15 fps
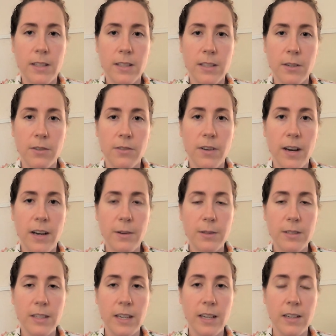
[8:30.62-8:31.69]
So if I
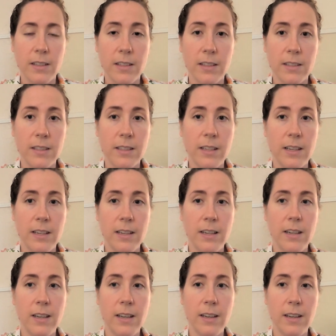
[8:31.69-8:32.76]
was an analyst
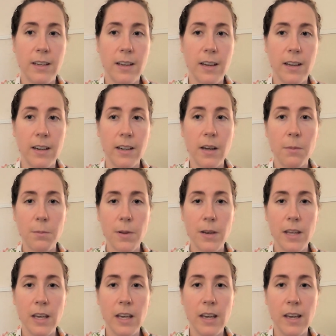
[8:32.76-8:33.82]
at a
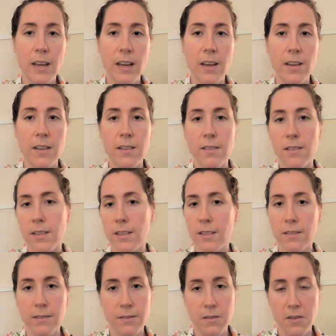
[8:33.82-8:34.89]
company
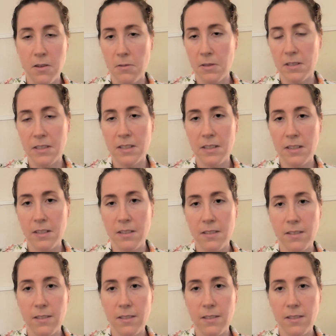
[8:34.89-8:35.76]
and noticed